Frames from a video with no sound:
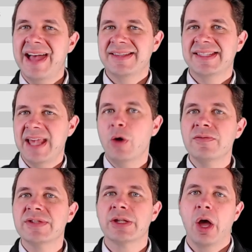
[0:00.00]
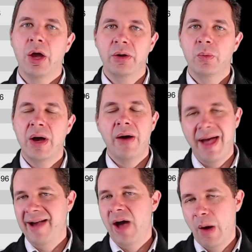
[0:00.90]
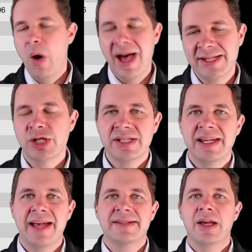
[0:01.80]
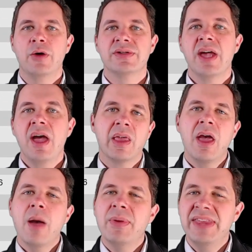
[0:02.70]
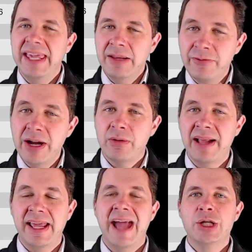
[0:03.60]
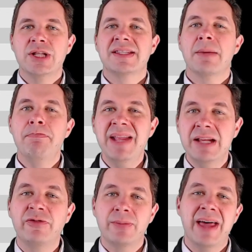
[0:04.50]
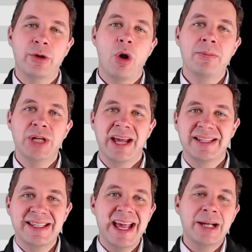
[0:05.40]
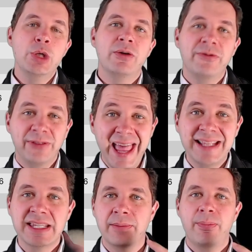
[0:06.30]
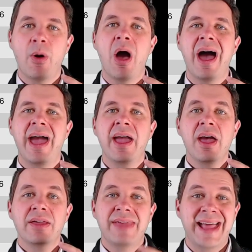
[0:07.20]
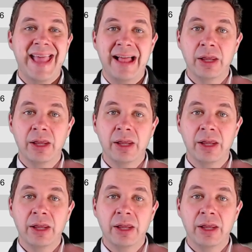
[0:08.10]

ourselves, though. Well, our eyes just see ourselves. But the infrared radiation that's emitted from other objects is actually reflected by that